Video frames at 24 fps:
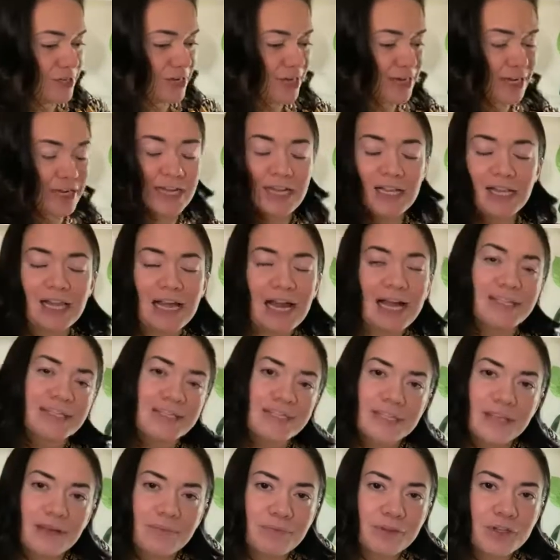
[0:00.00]
kind of
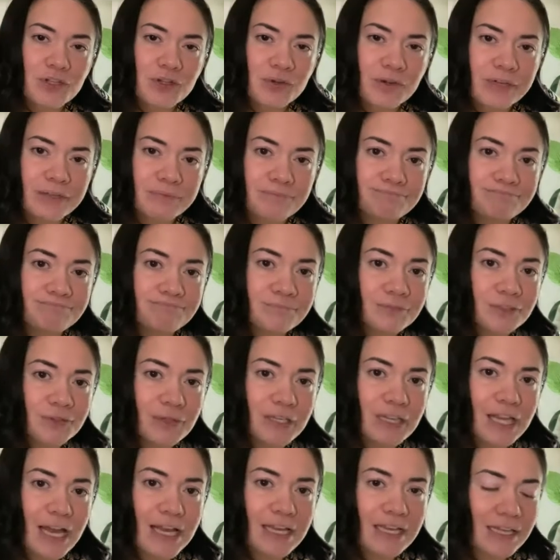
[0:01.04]
classes up the joint we
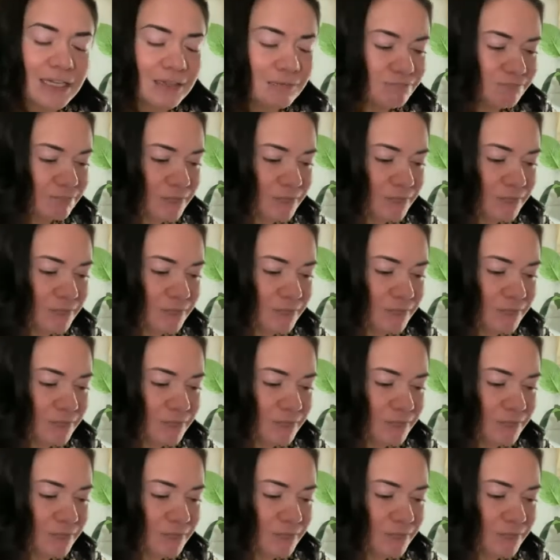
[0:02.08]
like it